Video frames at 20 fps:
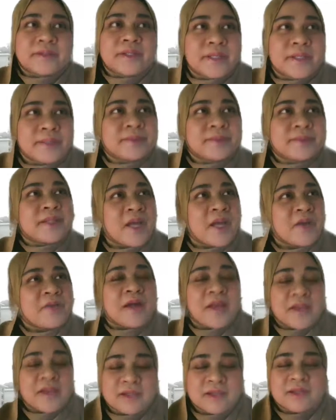Now
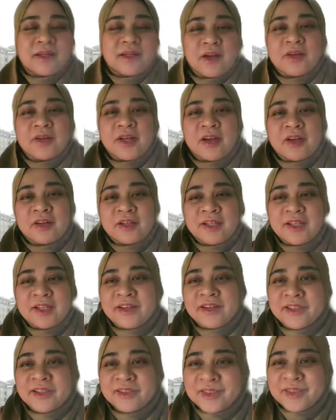it got
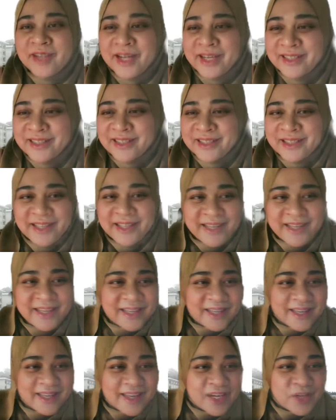clearer. All right.
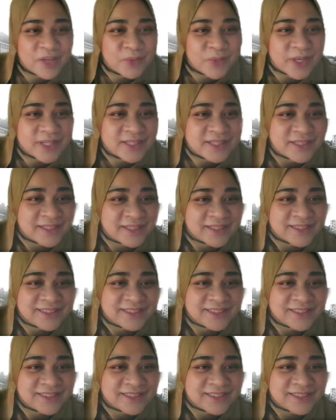Any questions?